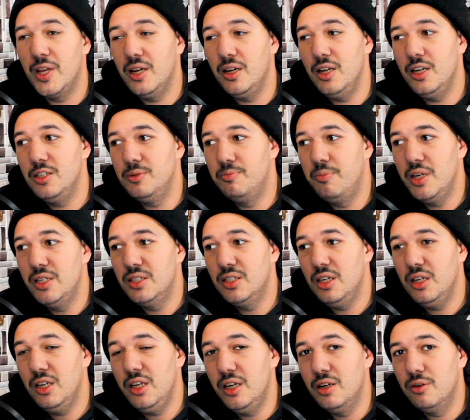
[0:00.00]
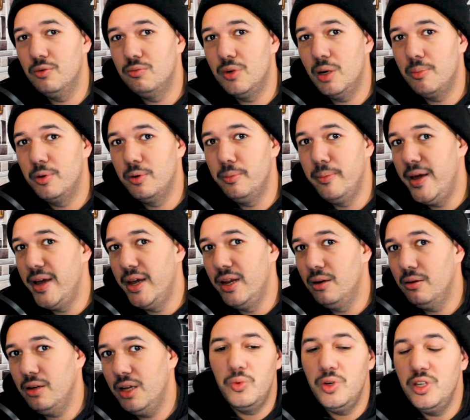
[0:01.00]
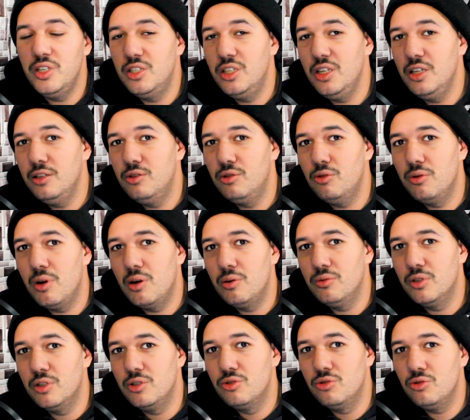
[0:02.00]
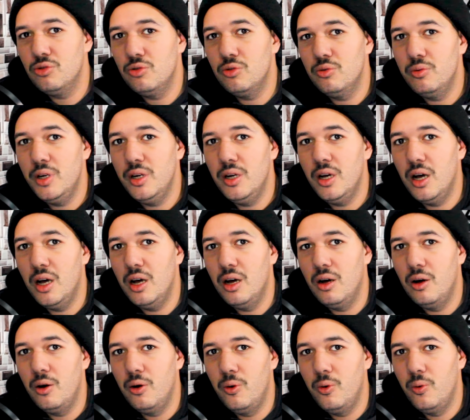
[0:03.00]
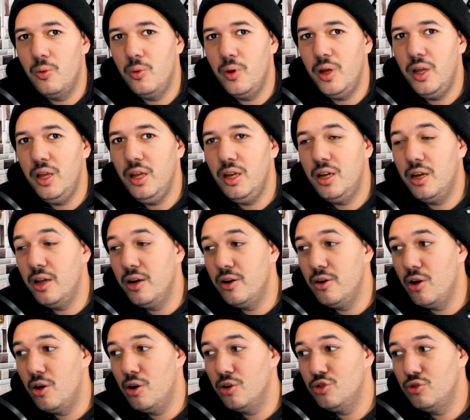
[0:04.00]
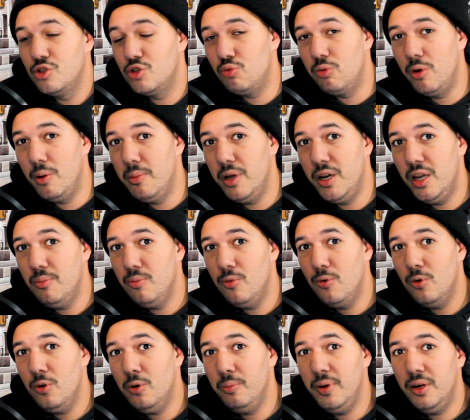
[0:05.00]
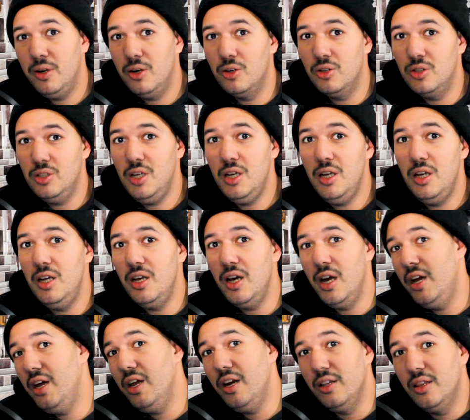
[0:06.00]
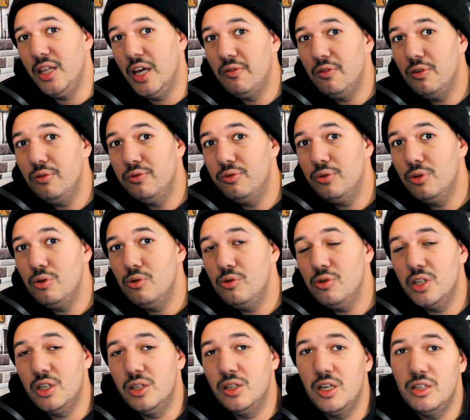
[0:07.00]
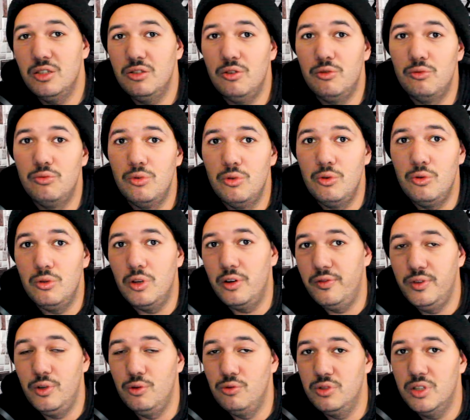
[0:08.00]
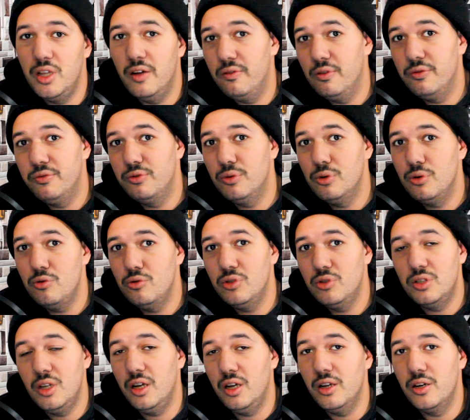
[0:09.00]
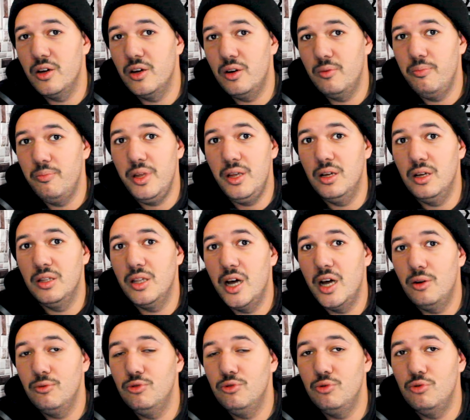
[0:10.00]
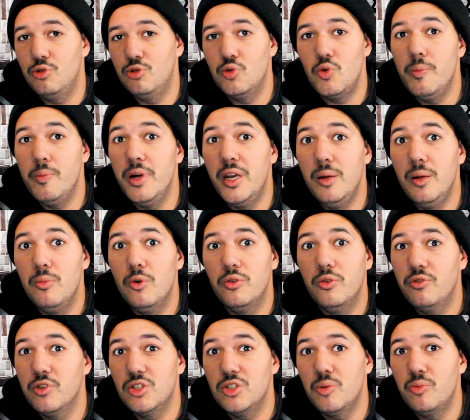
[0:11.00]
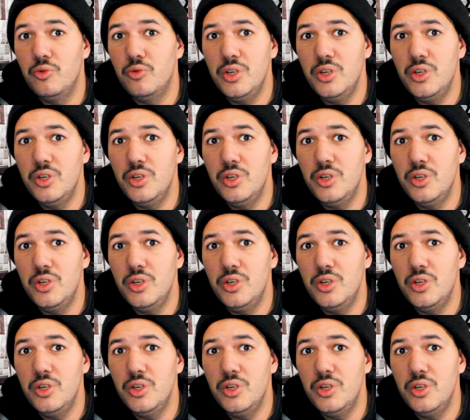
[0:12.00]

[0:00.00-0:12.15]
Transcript: and he's basically a rubber man. We see throughout the story how he cannot swim anymore because he ate a devil fruit, and that's the rule of those devil fruits. They cannot be allowed to swim anymore for some